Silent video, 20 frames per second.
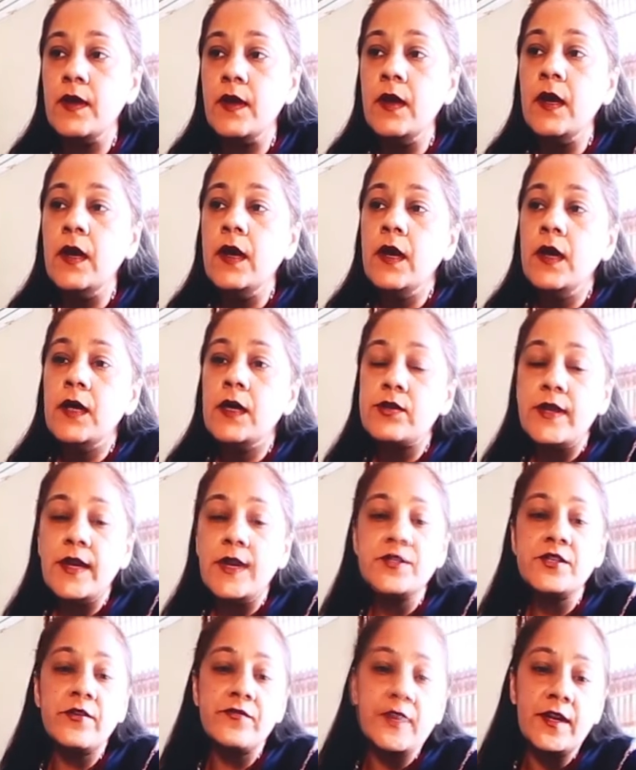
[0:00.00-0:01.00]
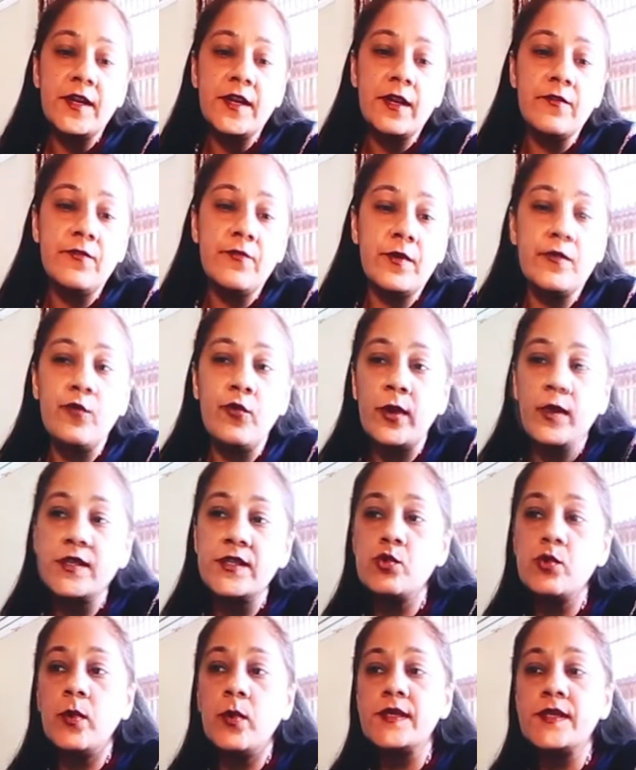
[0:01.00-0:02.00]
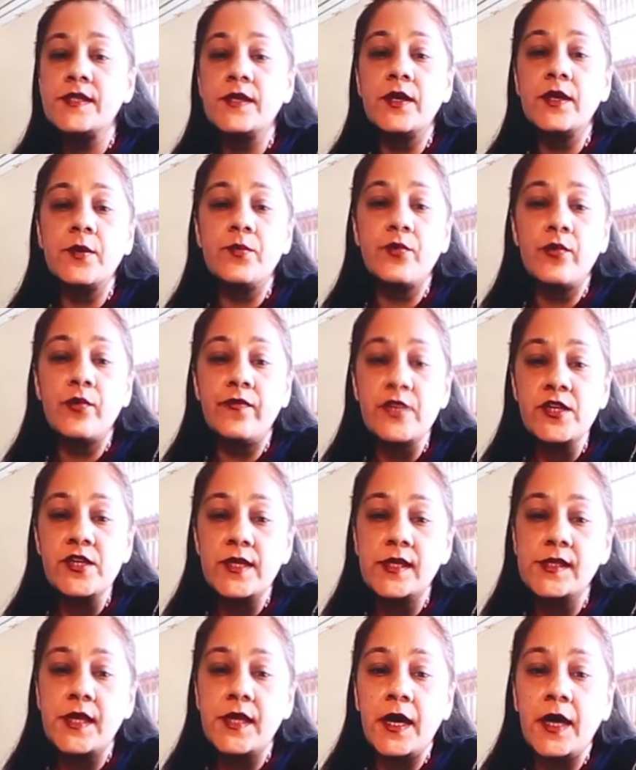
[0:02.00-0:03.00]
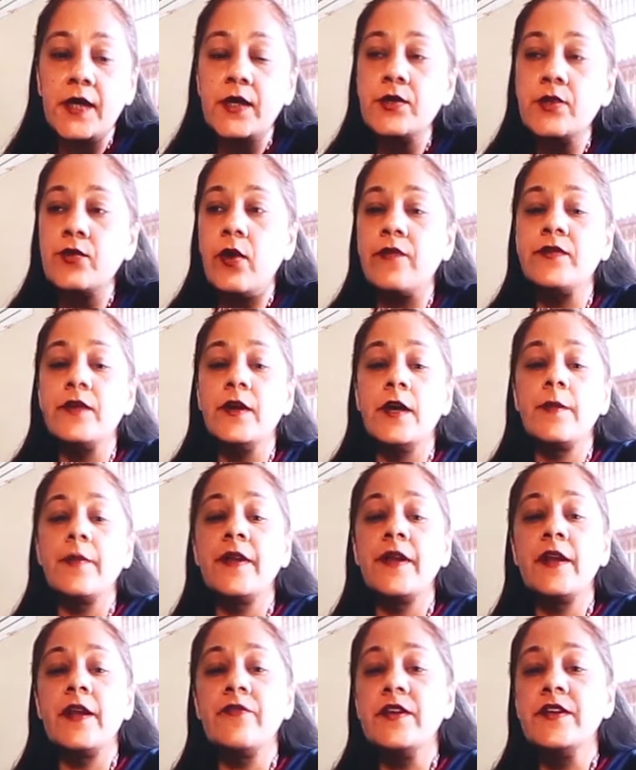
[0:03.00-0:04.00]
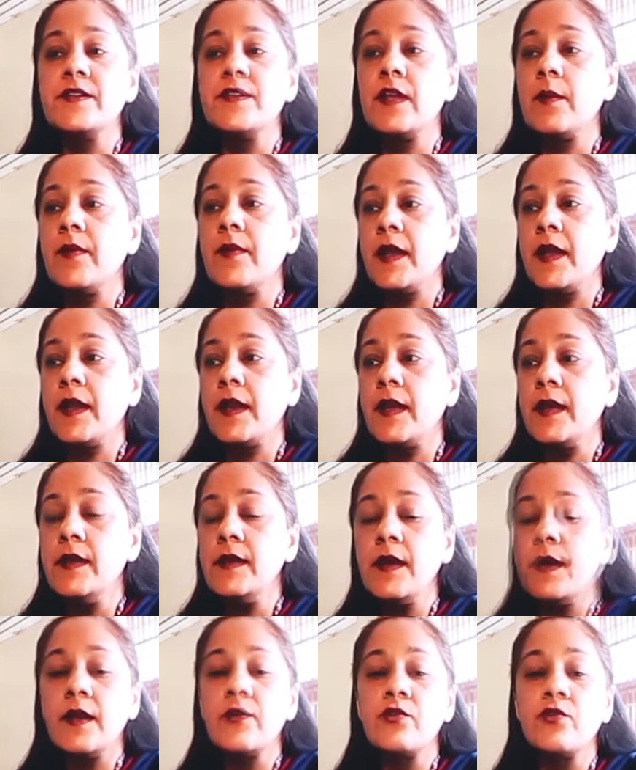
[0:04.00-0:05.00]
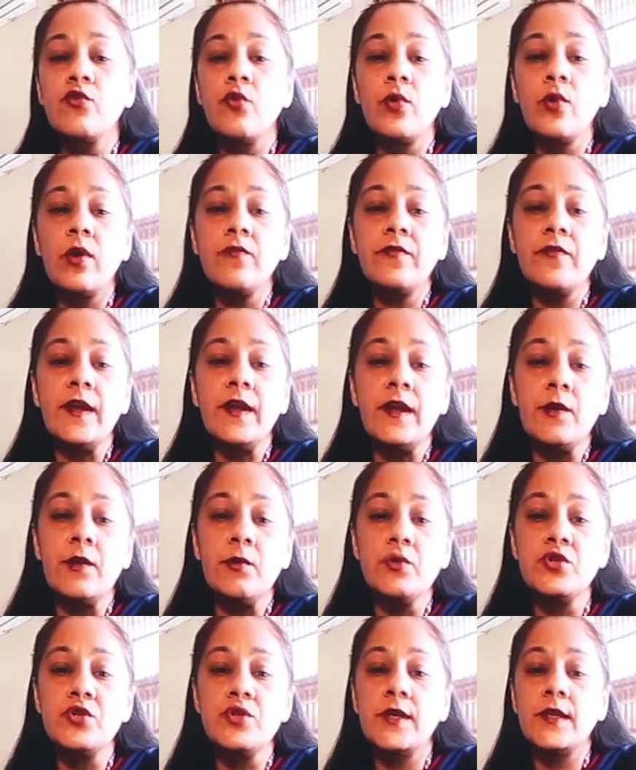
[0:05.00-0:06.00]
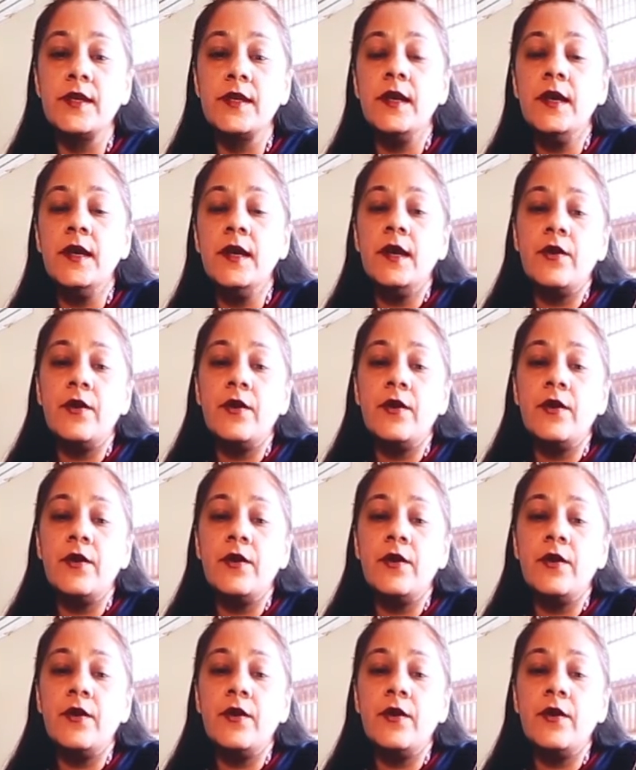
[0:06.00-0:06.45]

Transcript: So let's shift a little focus towards the professional side of the urban and regional planning and role of inclusion,